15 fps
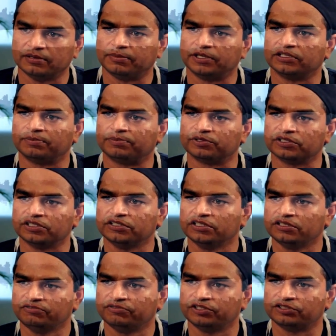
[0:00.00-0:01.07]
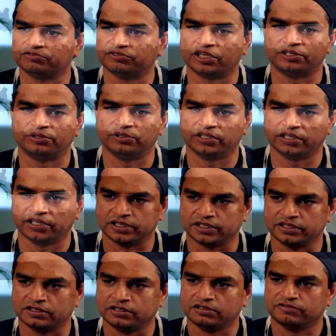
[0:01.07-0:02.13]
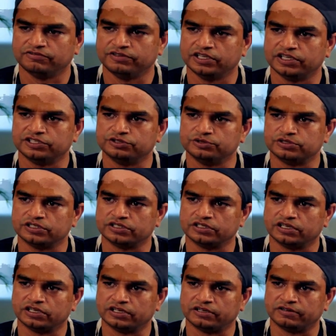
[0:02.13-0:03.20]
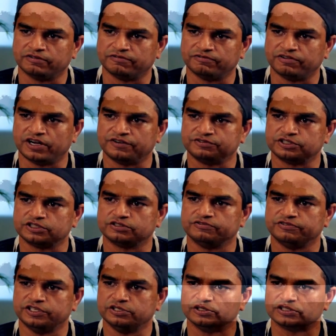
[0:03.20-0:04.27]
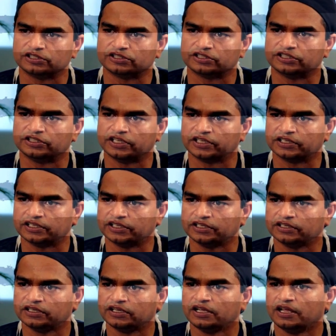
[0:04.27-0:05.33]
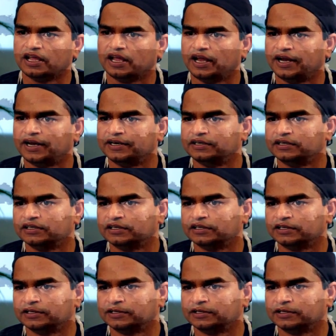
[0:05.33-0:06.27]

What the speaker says: But the procedure which we are doing here, we are using a WAFT video assisted technique, and